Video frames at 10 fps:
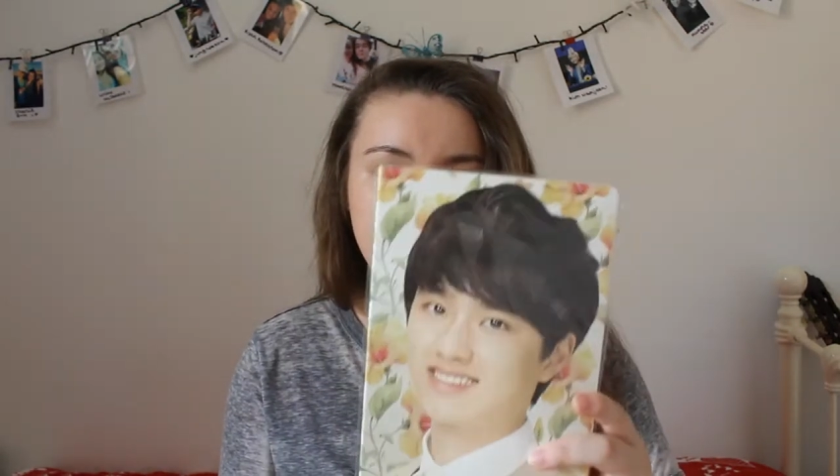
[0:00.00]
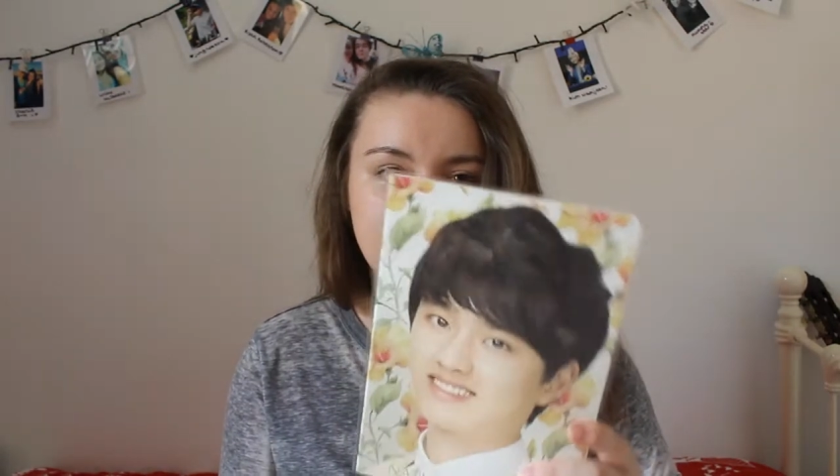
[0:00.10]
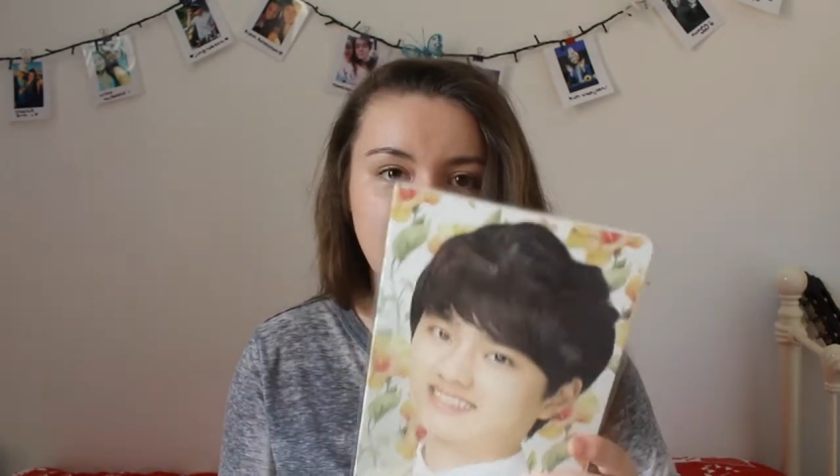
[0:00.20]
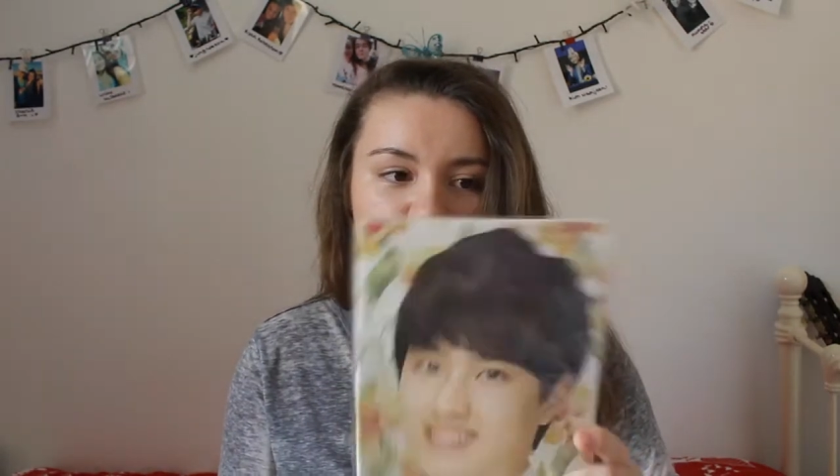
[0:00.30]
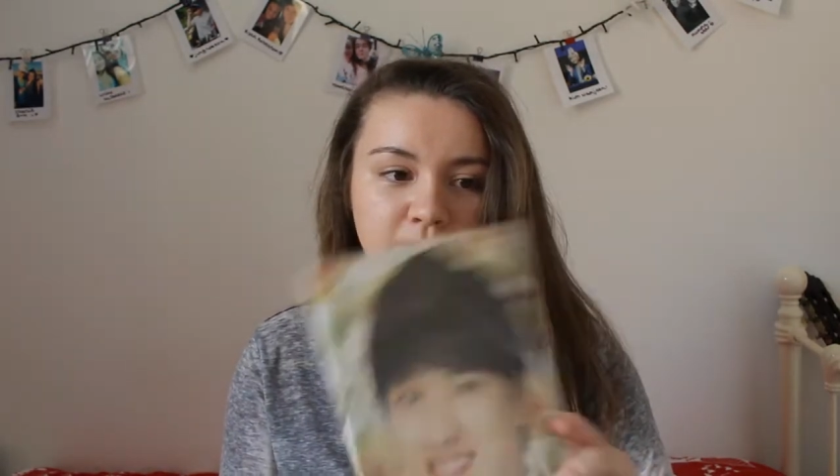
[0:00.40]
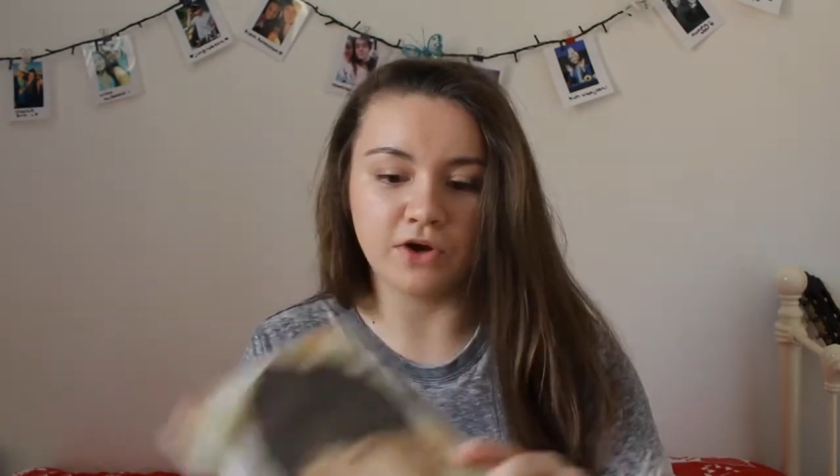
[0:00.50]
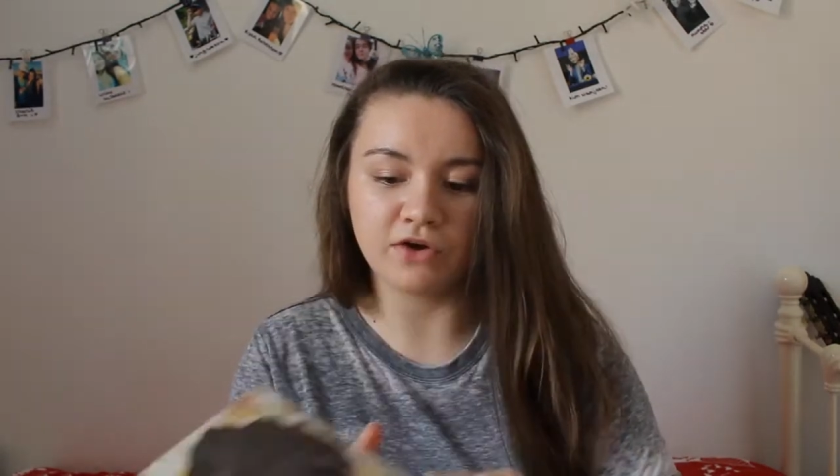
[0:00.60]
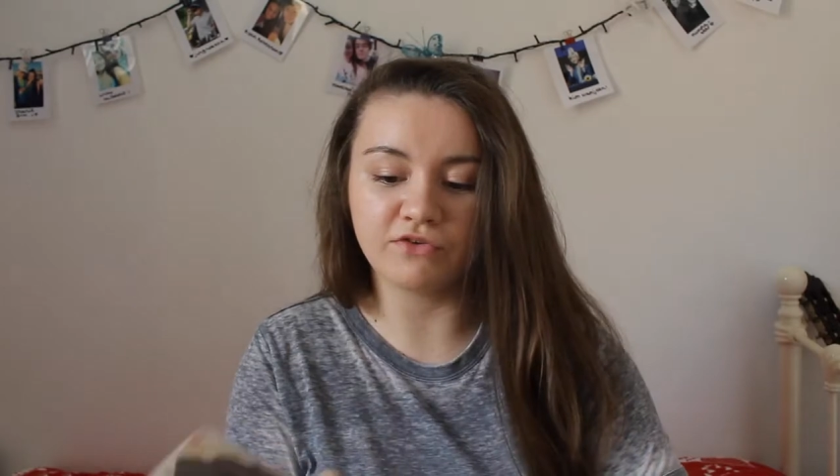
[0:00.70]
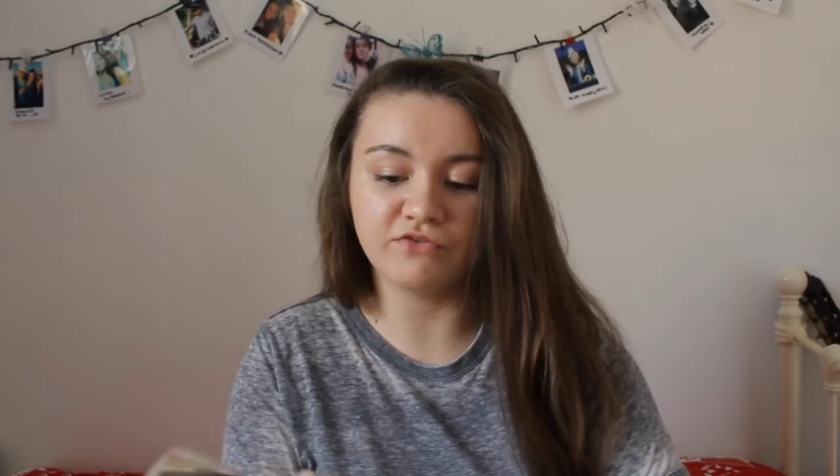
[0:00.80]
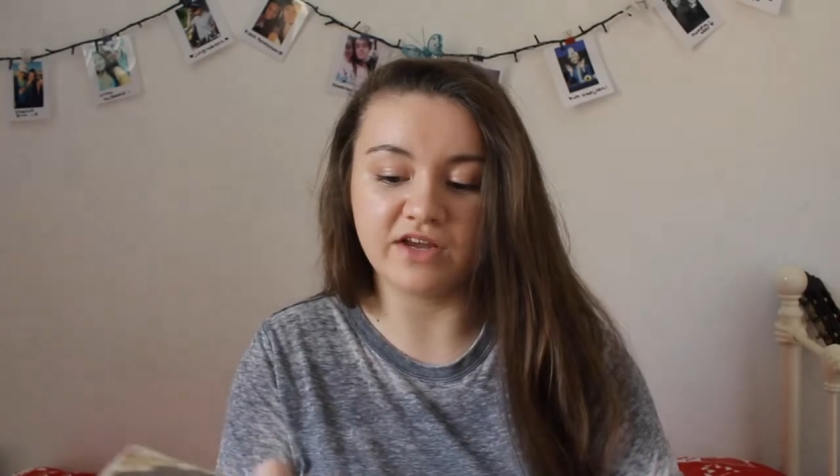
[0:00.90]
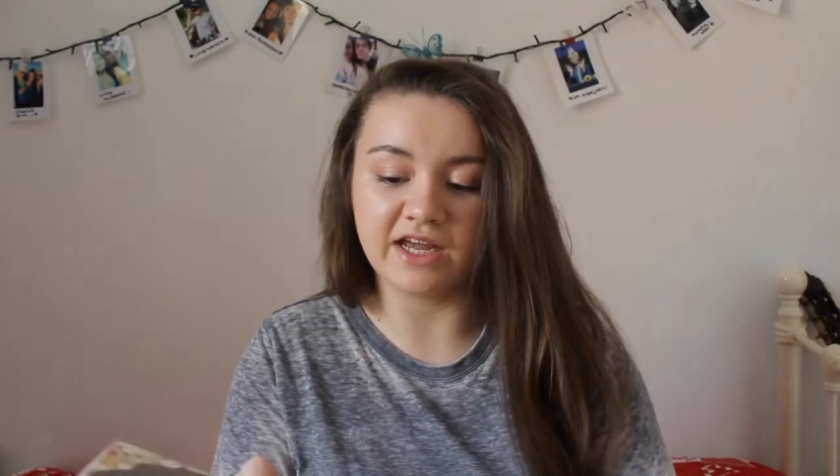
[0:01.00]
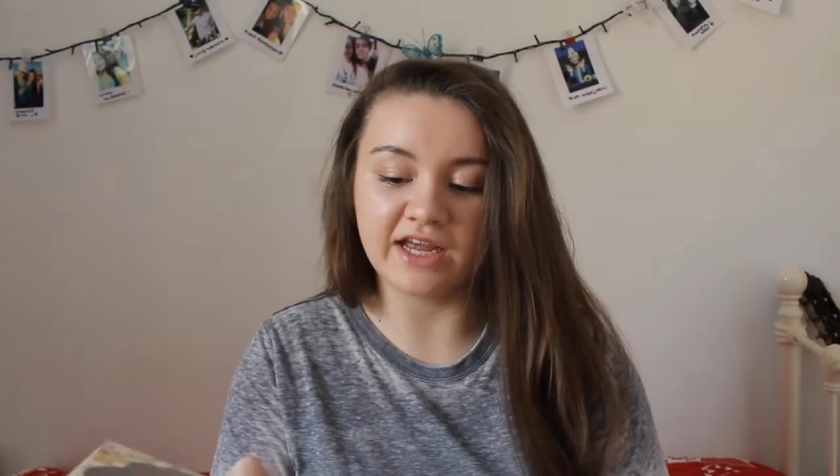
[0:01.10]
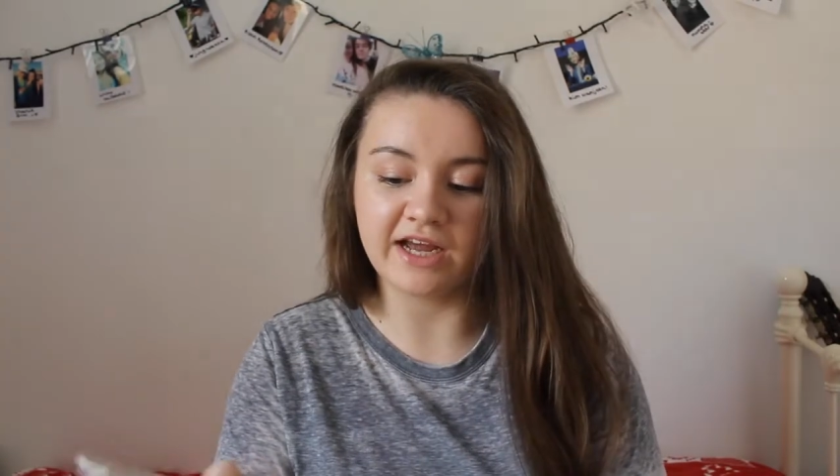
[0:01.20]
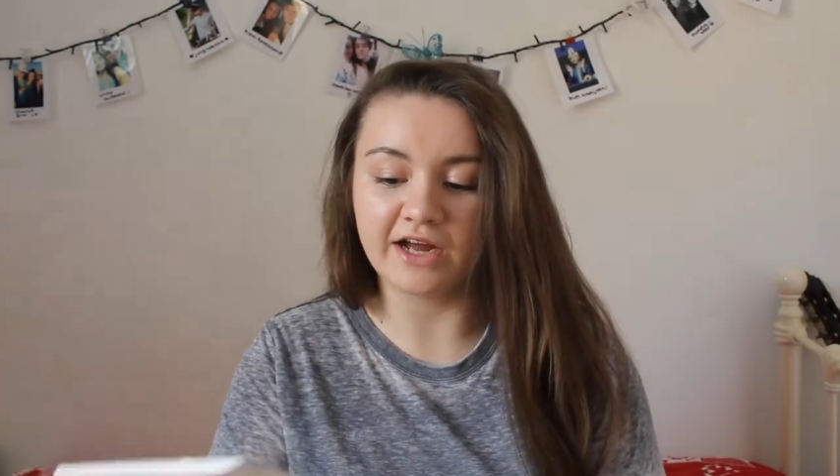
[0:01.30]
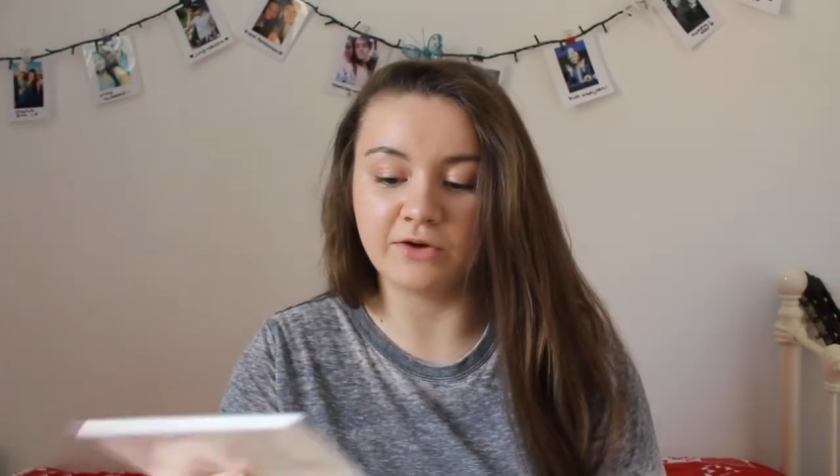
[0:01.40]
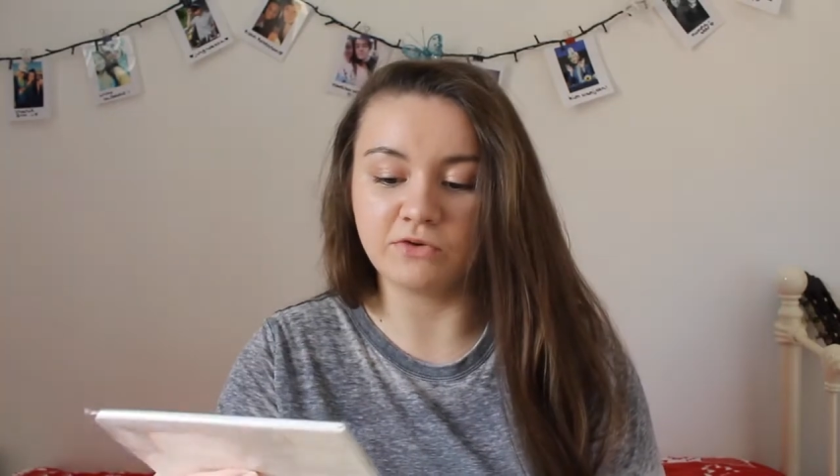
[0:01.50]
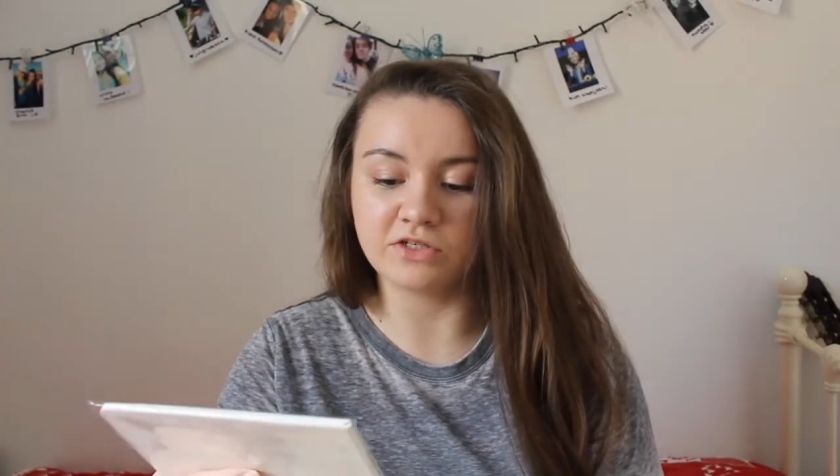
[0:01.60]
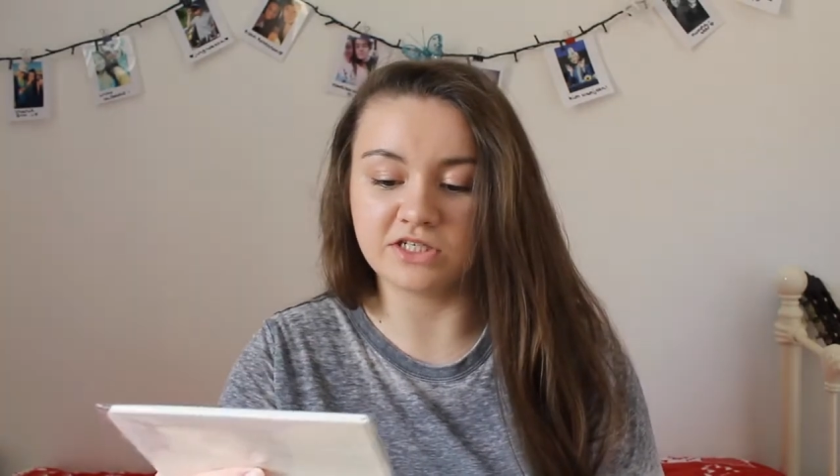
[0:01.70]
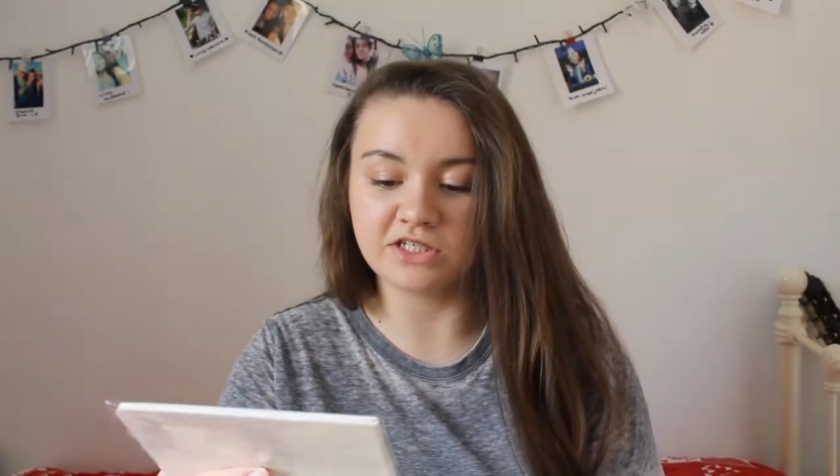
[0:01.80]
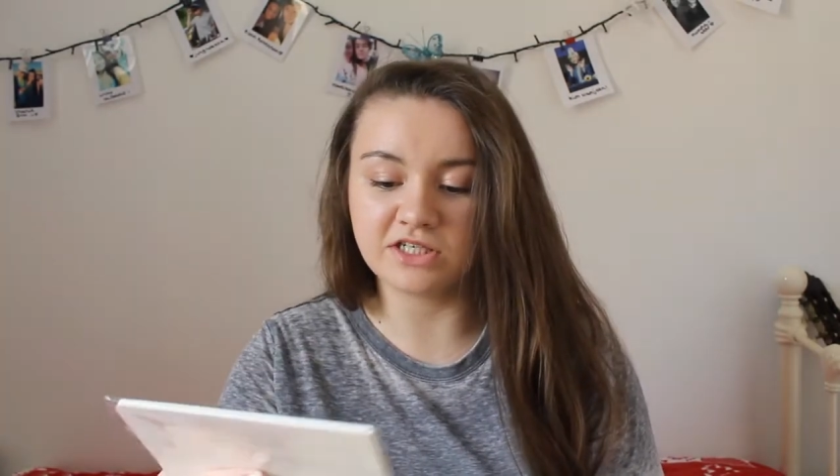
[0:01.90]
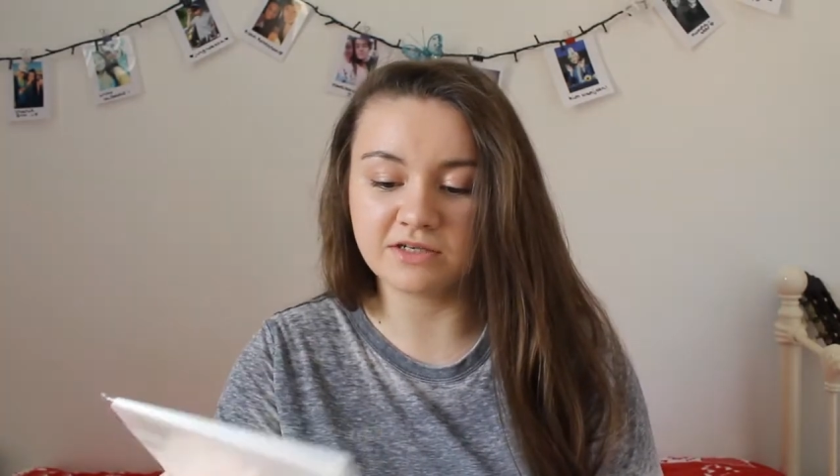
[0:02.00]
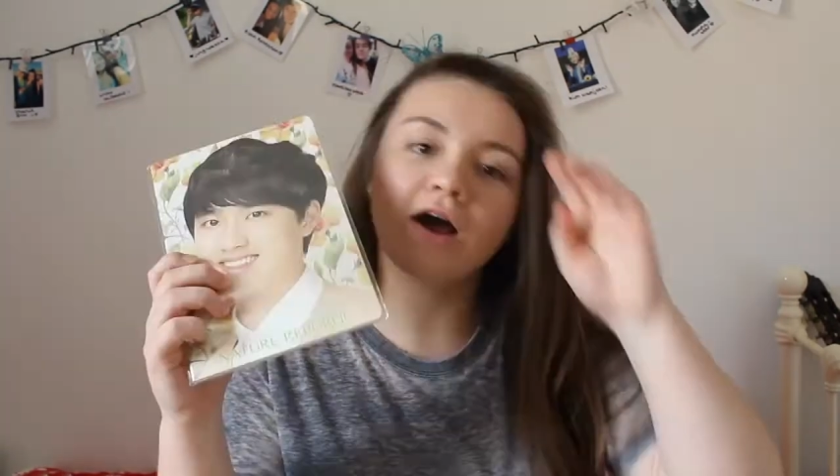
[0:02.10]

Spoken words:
notebook thingy I ordered.